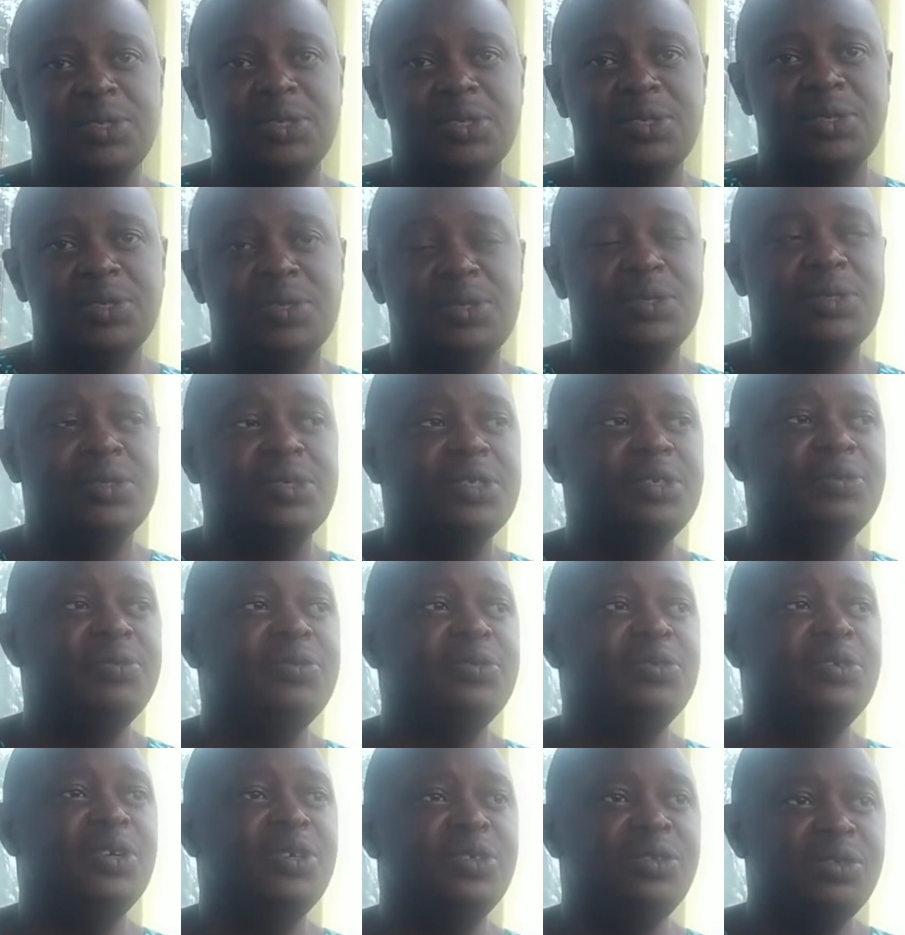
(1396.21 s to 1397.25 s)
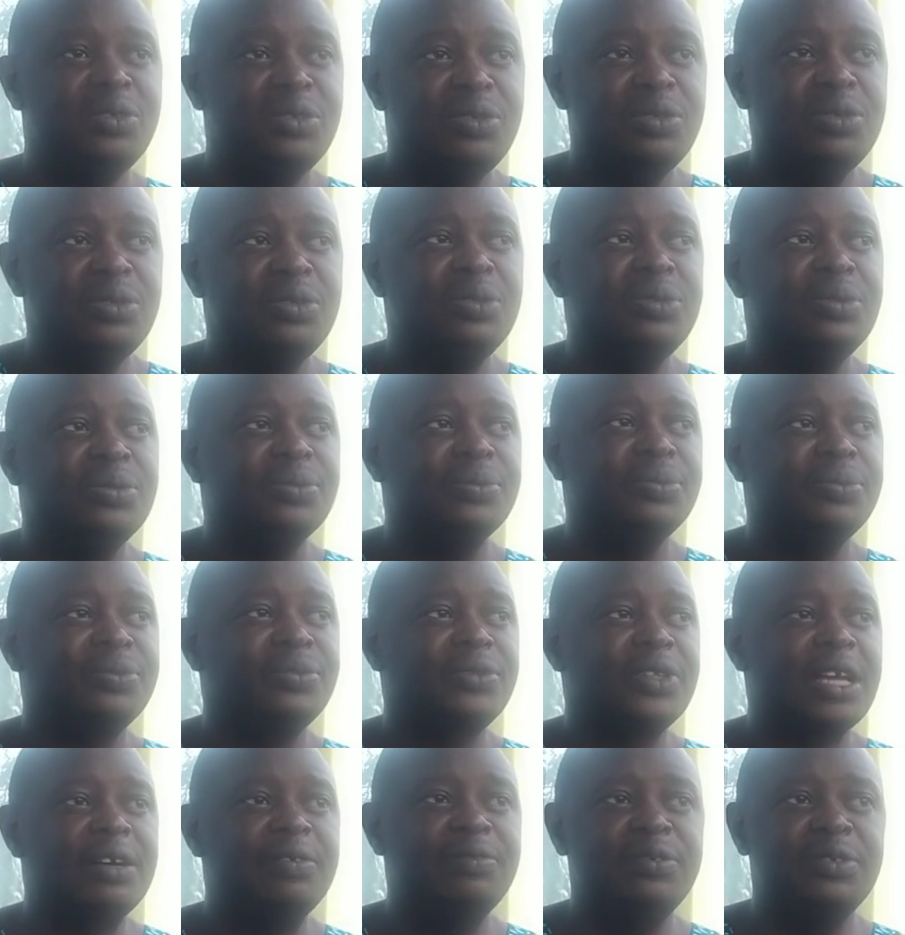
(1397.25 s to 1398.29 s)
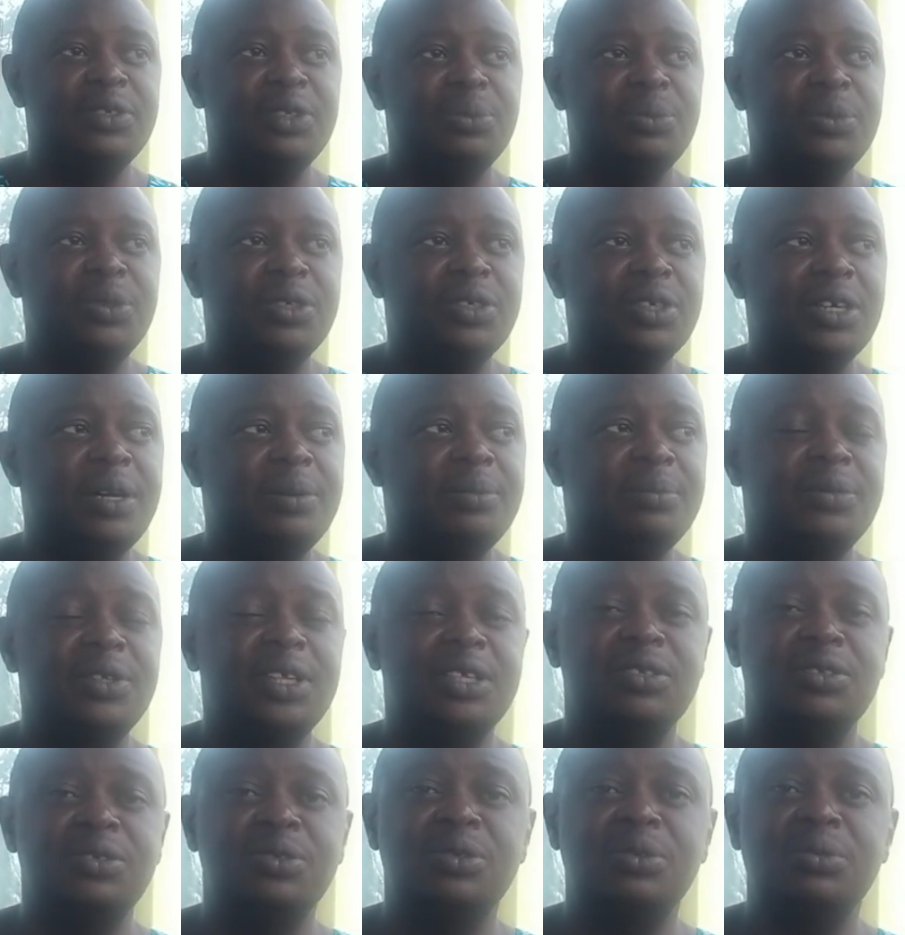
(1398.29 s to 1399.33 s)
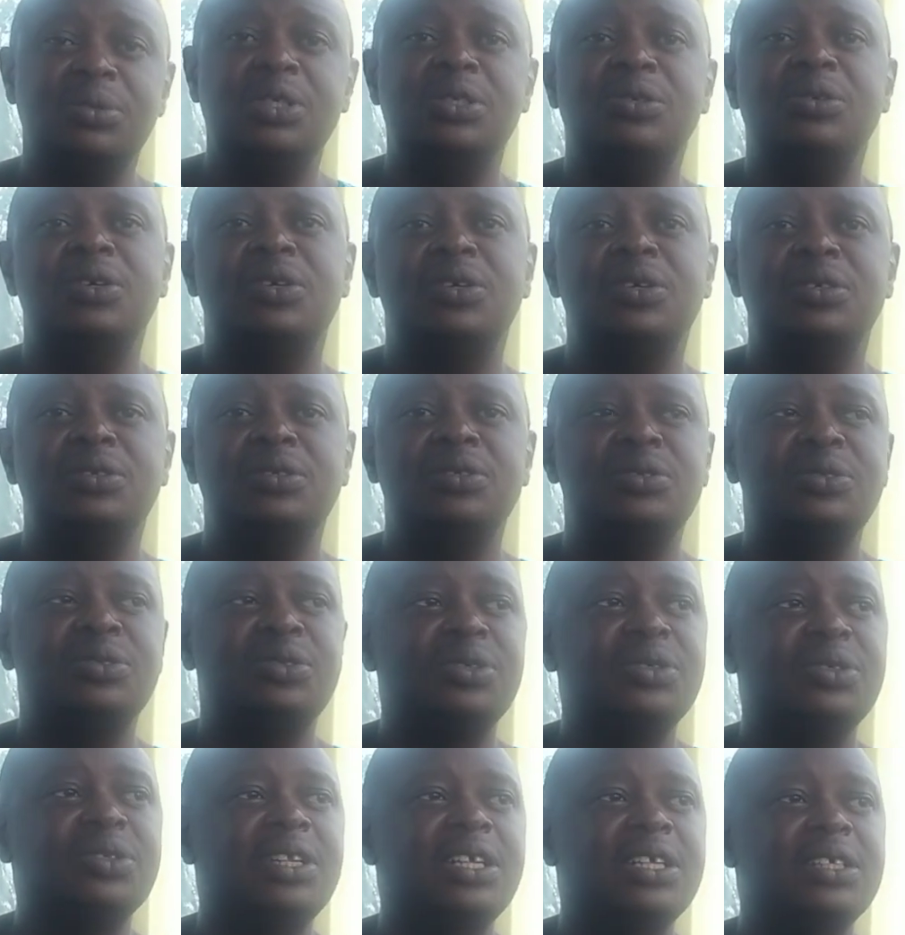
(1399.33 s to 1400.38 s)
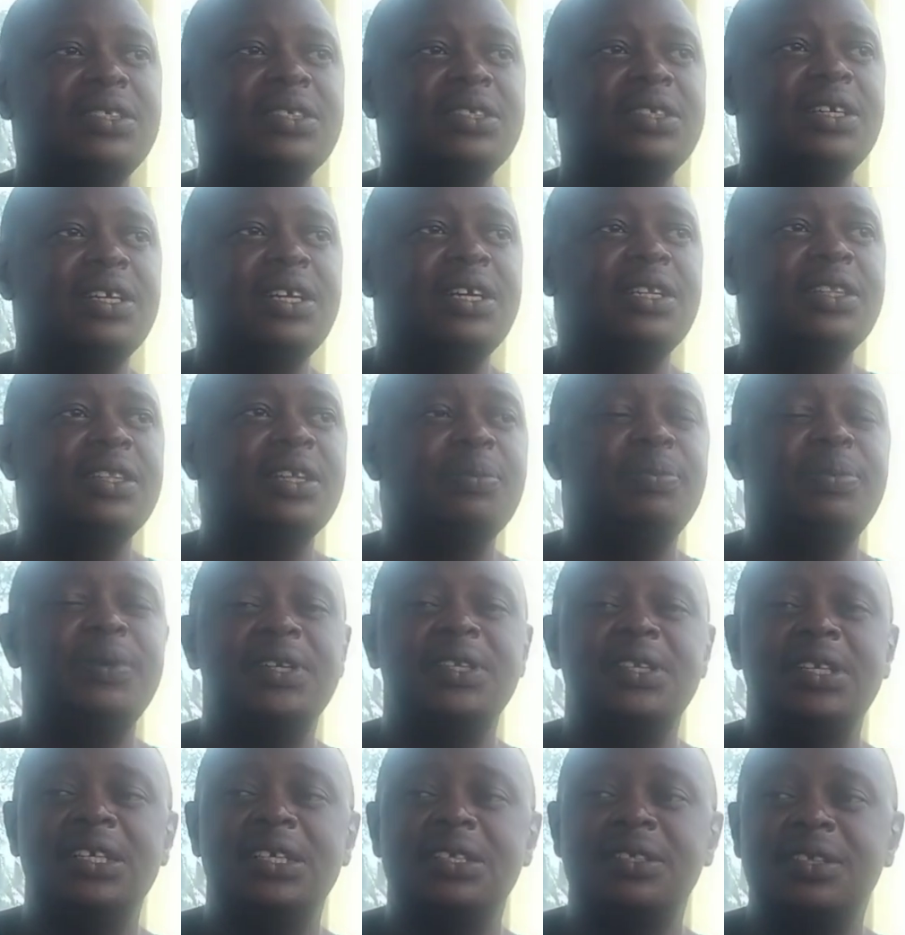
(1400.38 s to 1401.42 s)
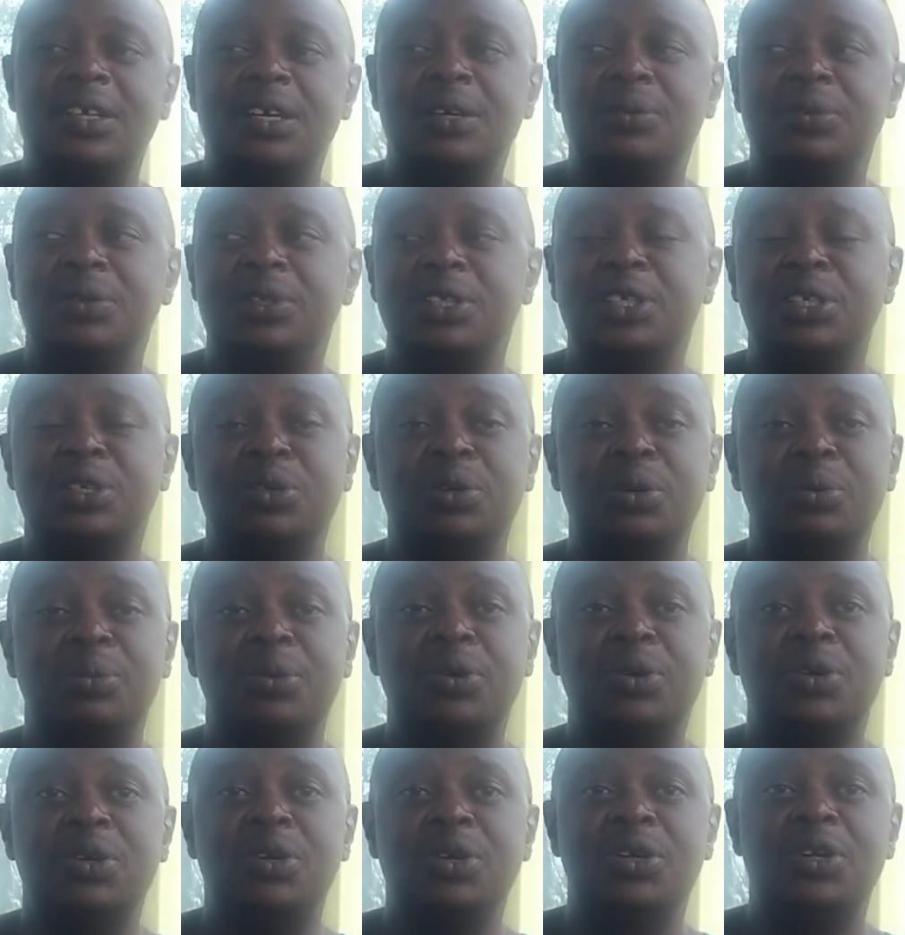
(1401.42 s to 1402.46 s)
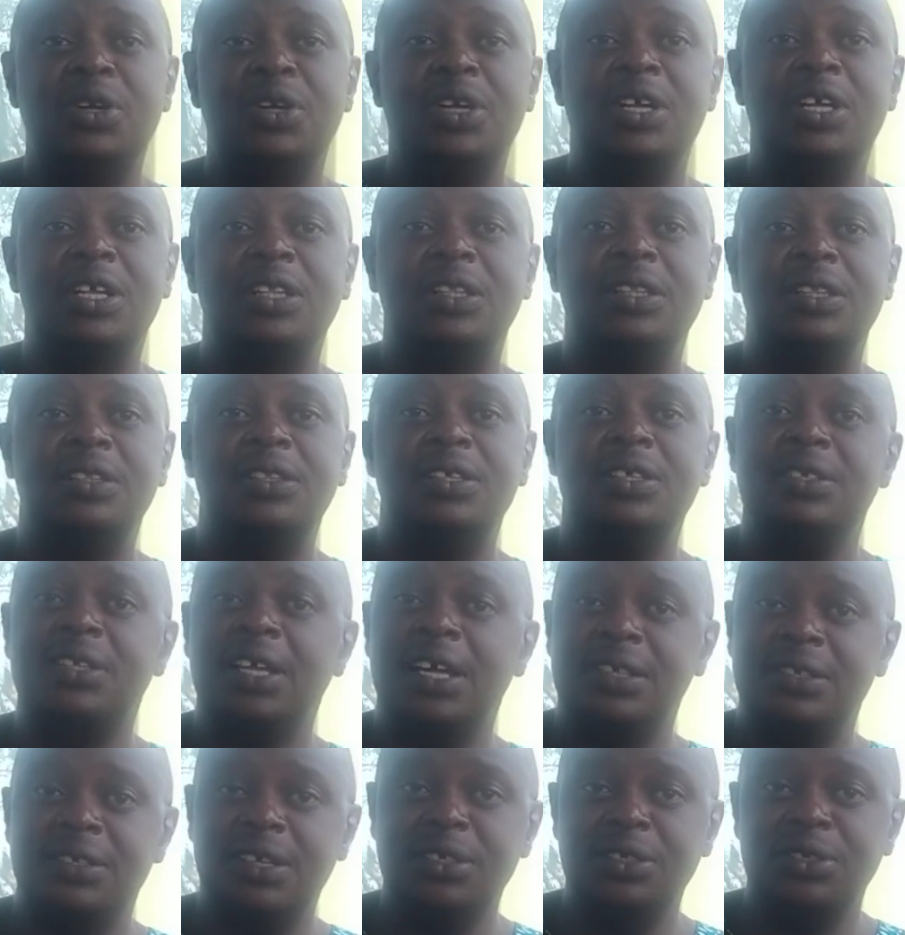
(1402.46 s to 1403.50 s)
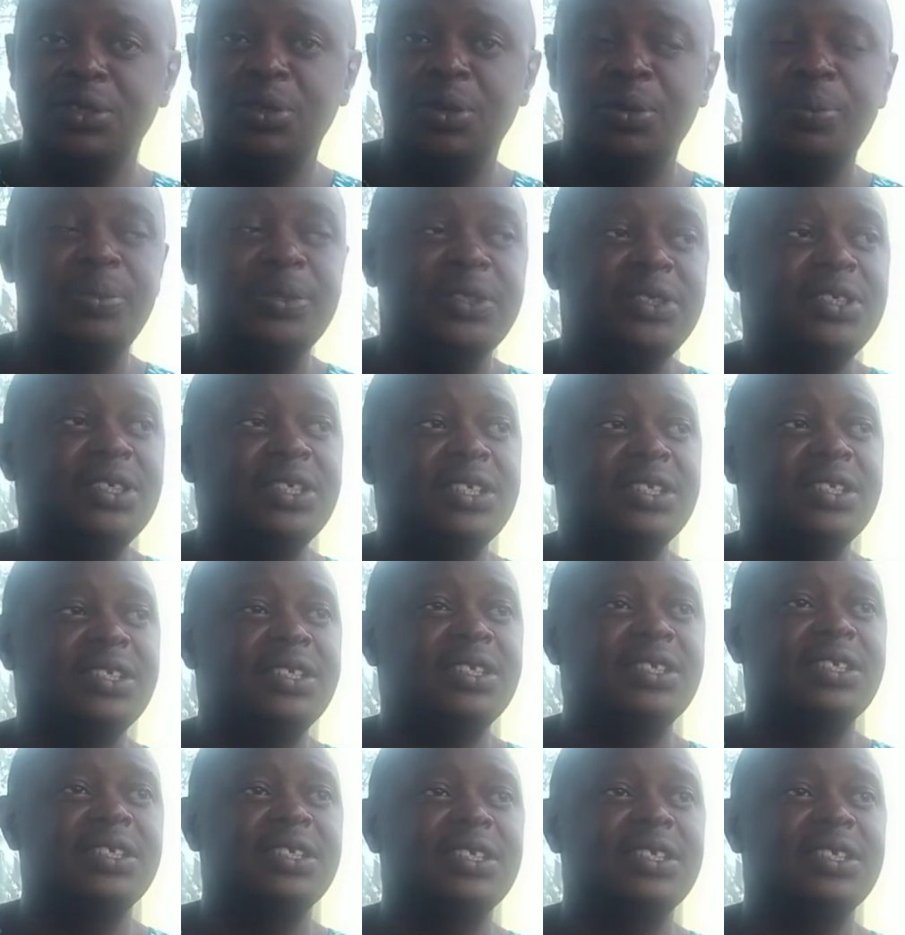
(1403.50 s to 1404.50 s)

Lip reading: So if you don't do a full hemogram, there's no way you're going to know that the platelets are within normal. These are surgical patients